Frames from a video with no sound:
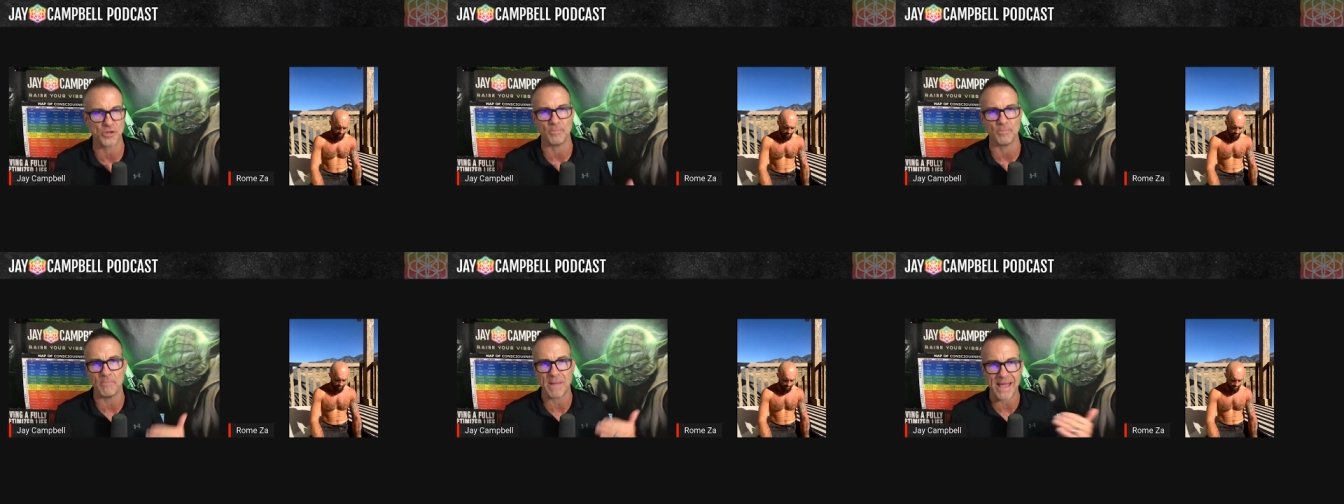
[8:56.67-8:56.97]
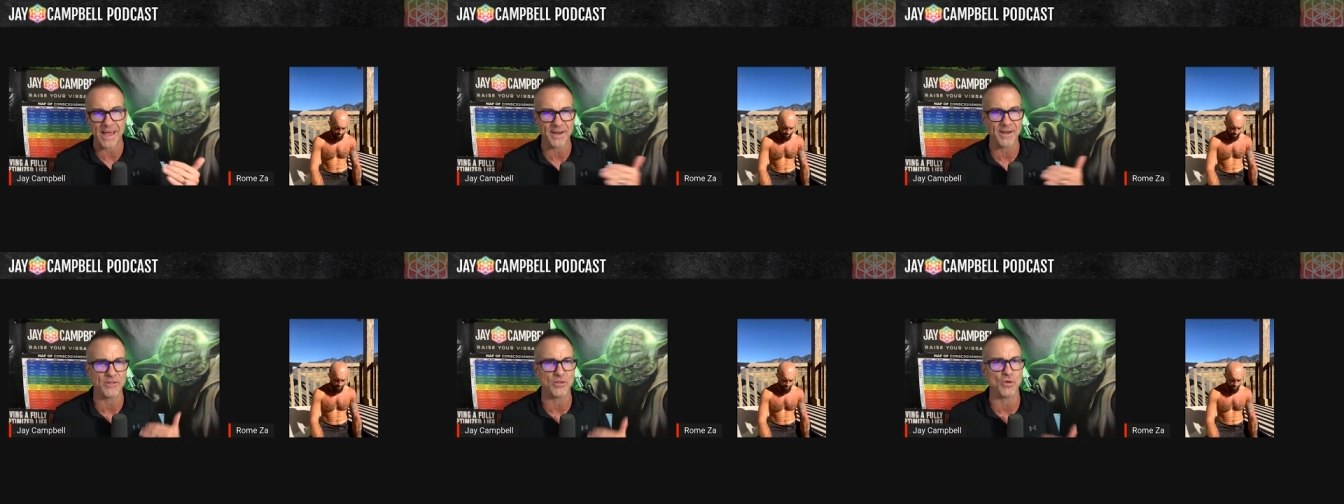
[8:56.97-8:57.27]
The
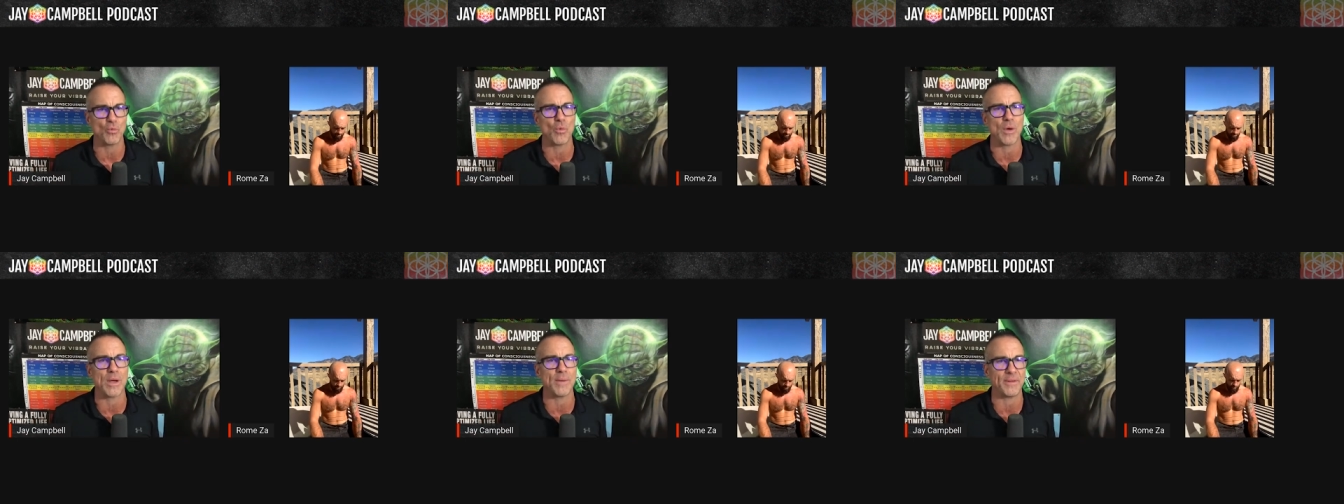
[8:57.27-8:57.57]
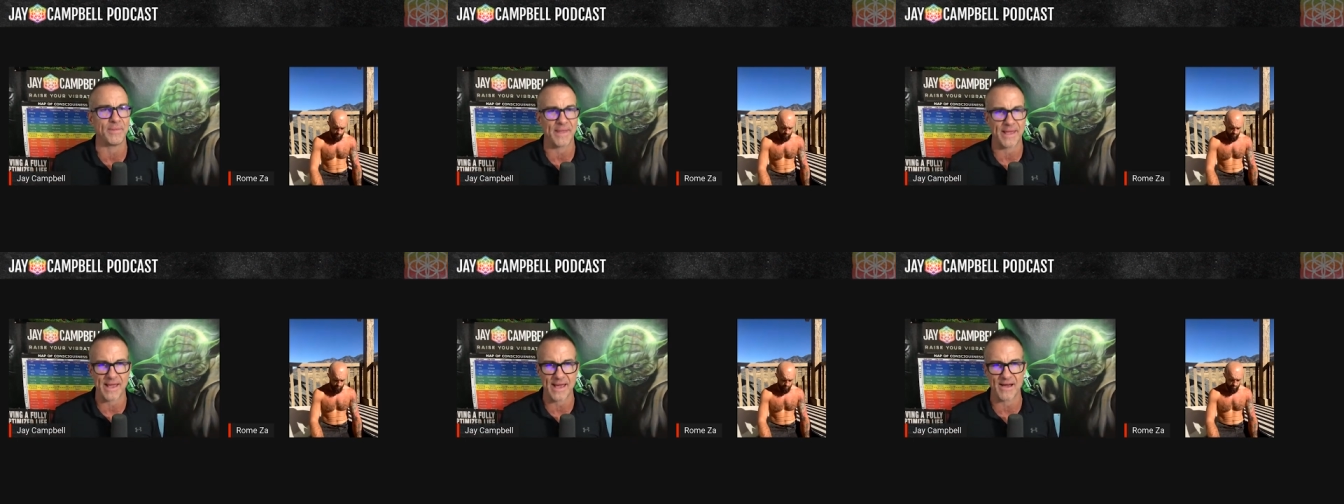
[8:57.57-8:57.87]
men and the
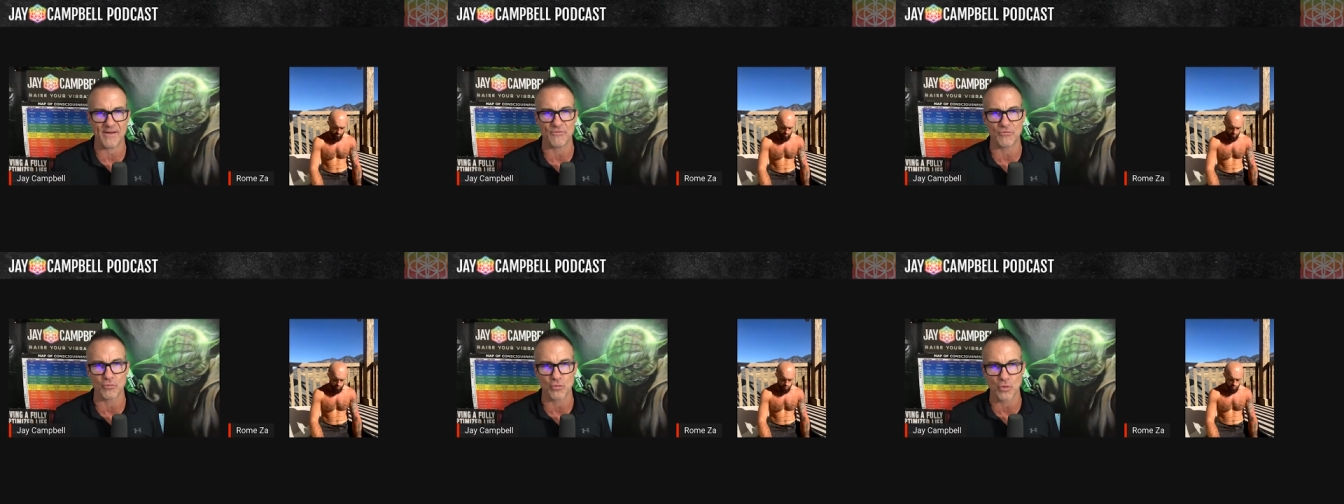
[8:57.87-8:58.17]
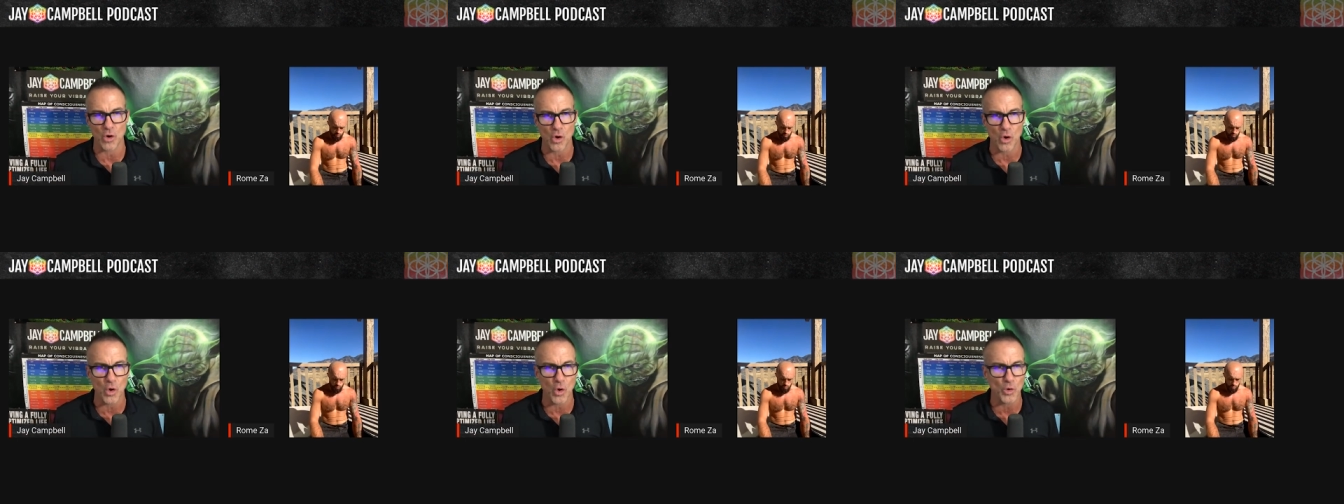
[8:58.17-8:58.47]
women, they have
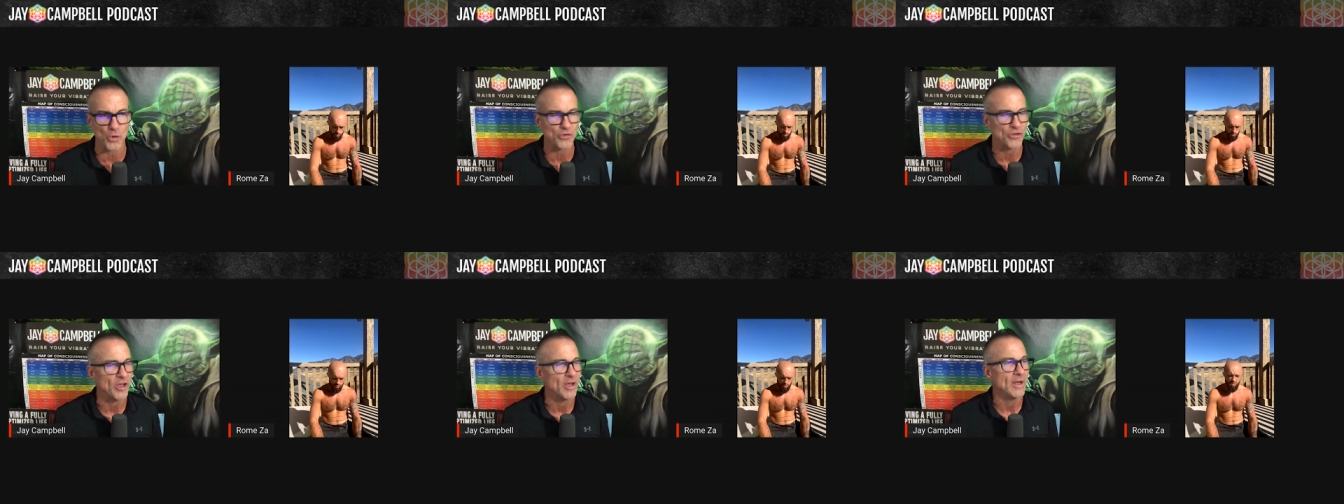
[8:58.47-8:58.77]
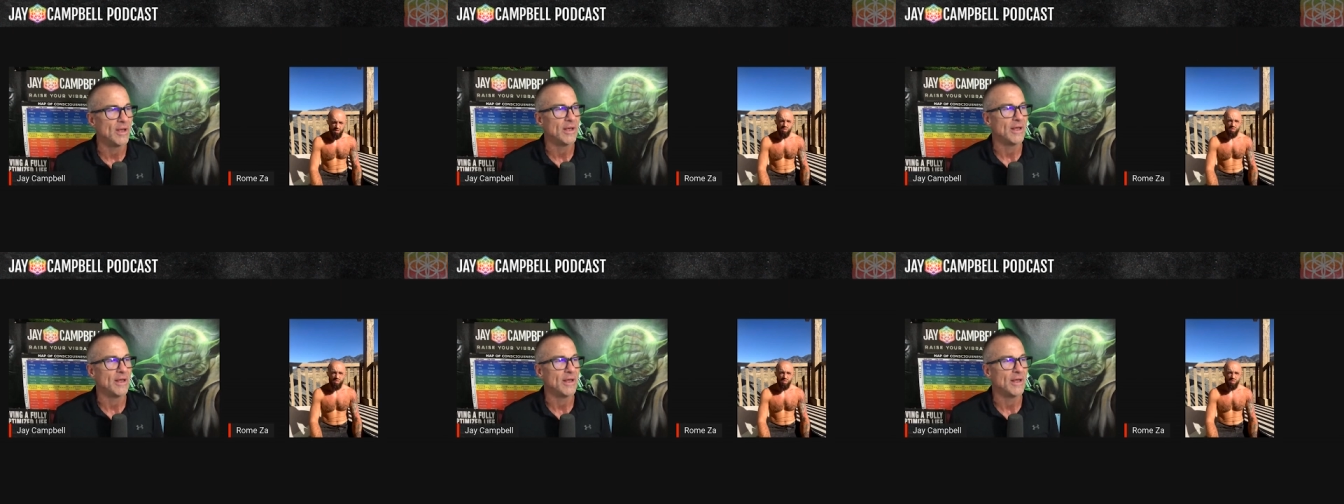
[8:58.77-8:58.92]
roles,